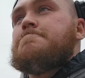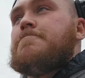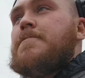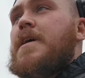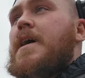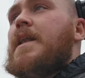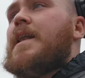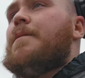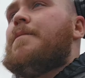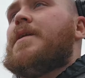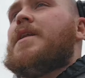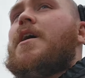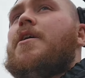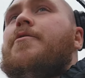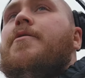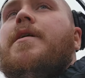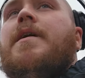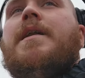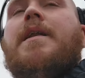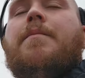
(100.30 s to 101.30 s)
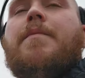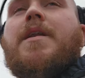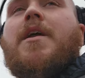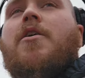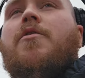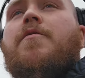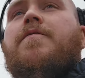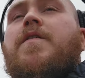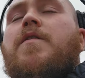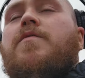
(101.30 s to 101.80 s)
yeah, let me know. Let me
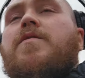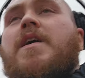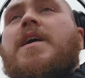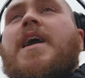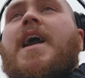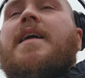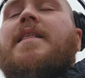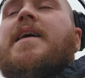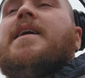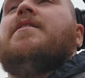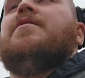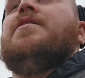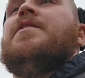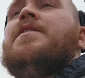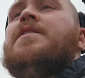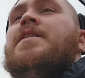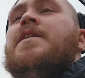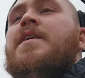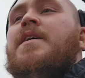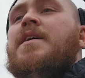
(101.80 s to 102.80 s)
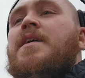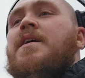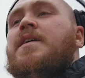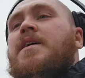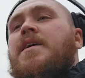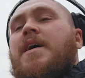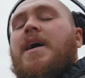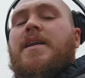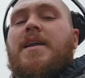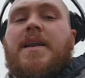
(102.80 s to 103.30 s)
know if you can get down
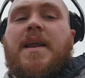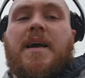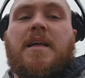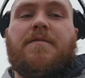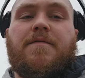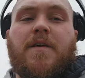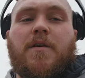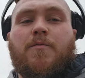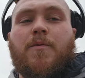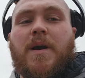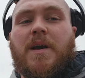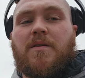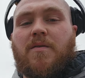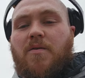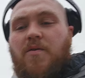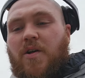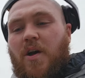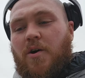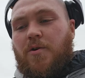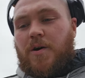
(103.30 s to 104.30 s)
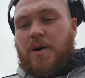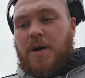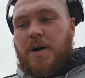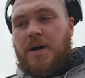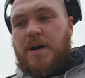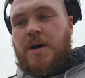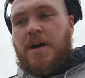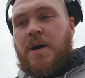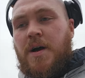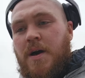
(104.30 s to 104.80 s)
in the next few weeks or so.
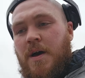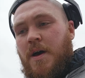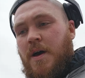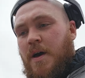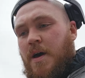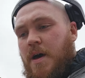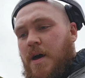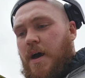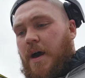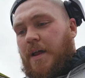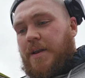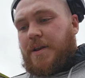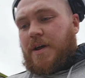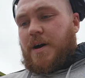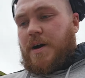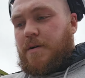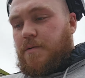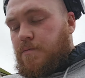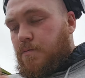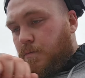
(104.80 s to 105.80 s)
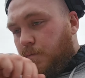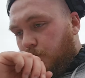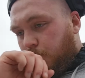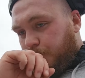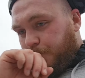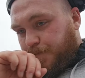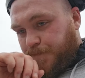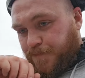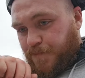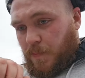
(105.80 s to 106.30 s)
And
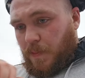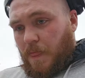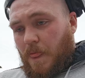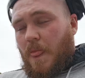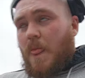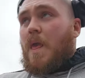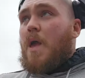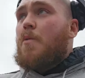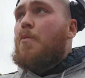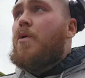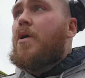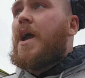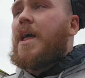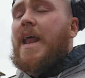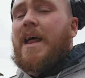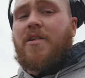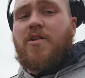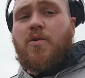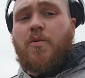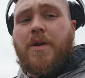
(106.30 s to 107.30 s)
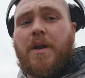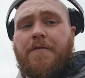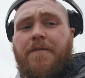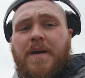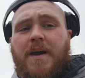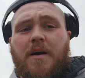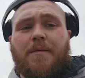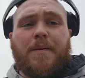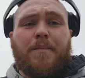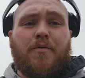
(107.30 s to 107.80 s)
we'll get that sorted. I
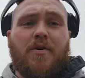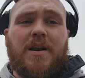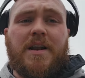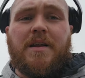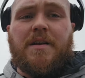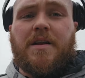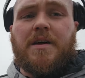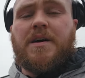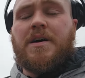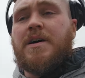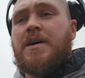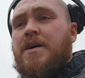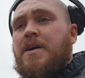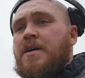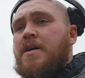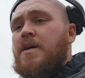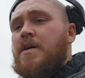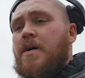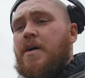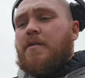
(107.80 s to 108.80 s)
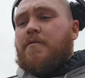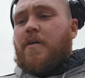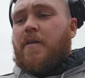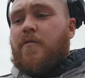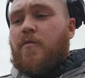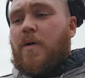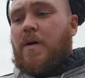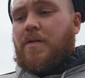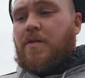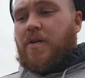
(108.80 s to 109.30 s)
think it'll be brilliant for
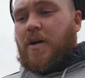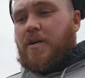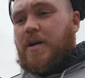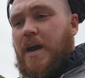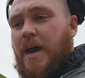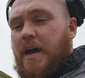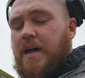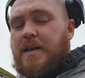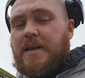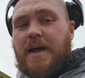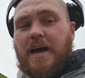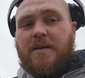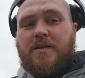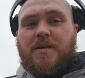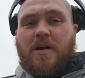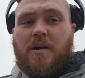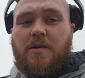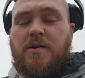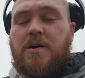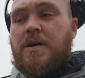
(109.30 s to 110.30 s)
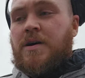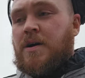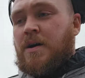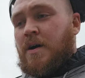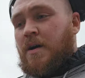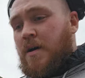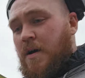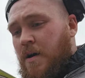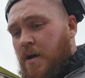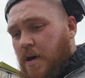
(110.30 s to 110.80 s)
everyone. So yeah, let us know.
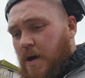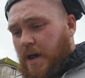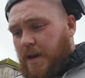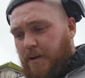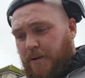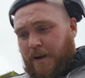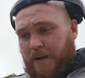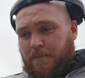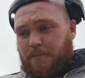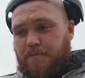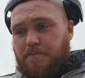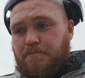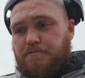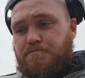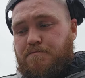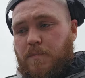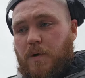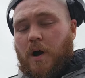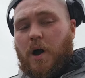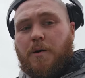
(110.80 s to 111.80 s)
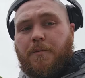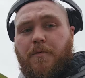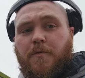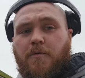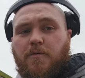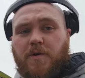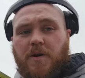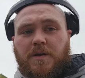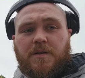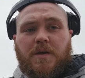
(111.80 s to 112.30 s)
Anyway, hope you're
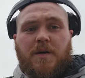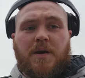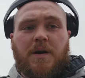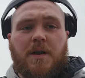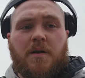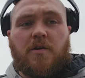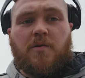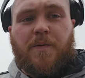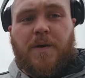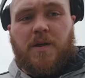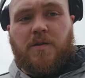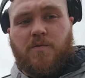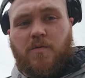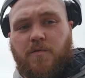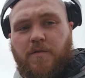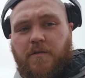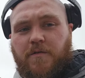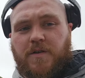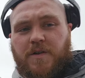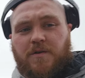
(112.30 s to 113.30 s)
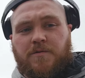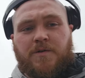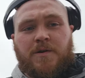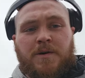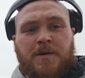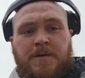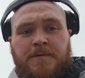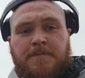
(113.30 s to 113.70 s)
all good. I'll speak to you all very soon.